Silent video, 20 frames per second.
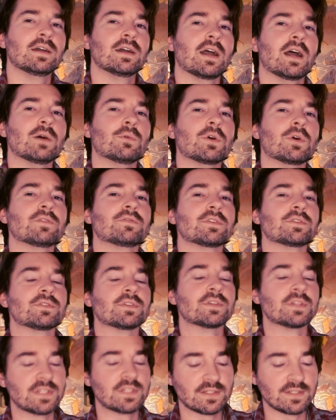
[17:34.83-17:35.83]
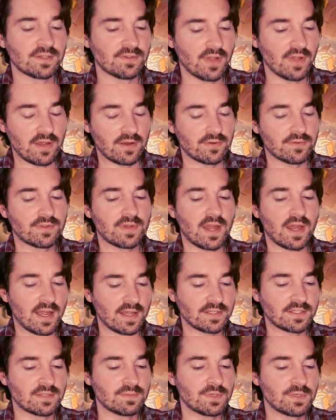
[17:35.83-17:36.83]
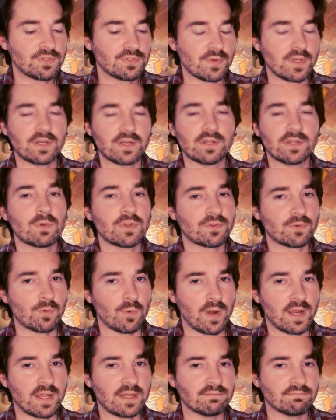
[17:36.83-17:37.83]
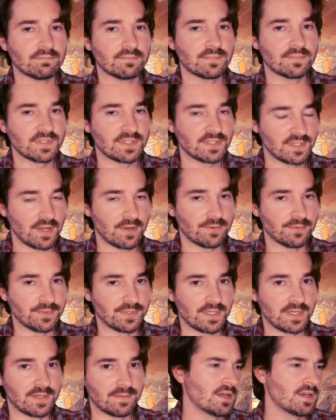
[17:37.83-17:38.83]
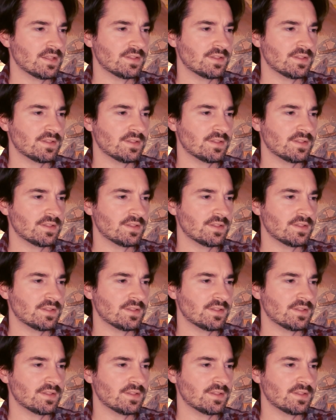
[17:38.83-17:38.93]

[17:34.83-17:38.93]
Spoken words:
However, this is a layer that has to be treated with great subtlety.